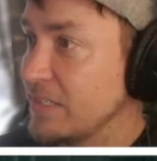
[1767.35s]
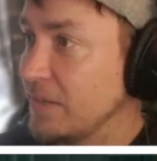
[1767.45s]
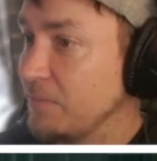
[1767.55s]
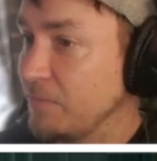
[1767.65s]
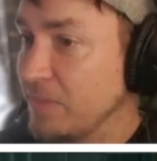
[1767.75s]

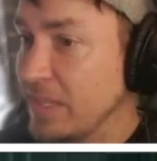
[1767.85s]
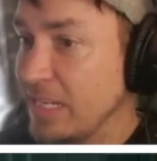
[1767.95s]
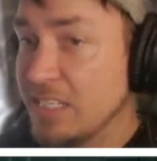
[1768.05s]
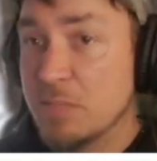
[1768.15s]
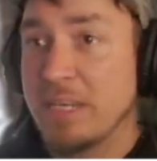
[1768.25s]
So
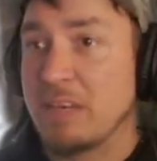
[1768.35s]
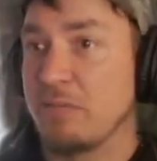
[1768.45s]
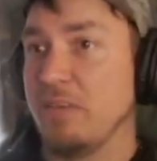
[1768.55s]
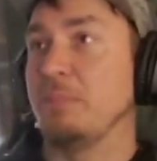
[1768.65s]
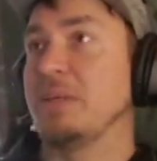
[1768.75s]
it does
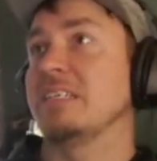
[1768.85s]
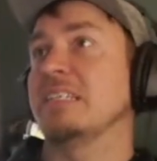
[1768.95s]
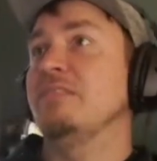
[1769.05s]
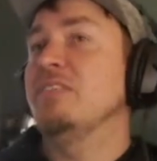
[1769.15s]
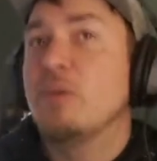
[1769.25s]
make it fun
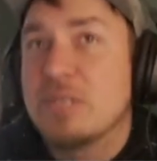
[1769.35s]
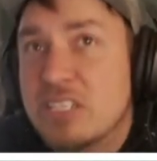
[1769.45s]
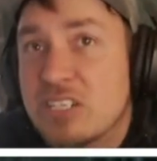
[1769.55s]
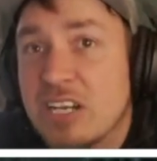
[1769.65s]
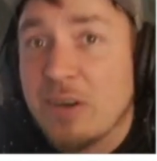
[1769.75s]
because even though
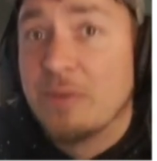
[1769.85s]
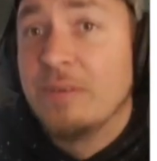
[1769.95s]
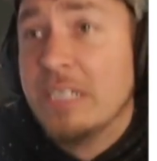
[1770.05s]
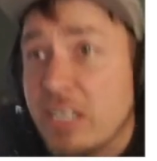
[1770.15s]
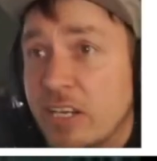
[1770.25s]
it's slow,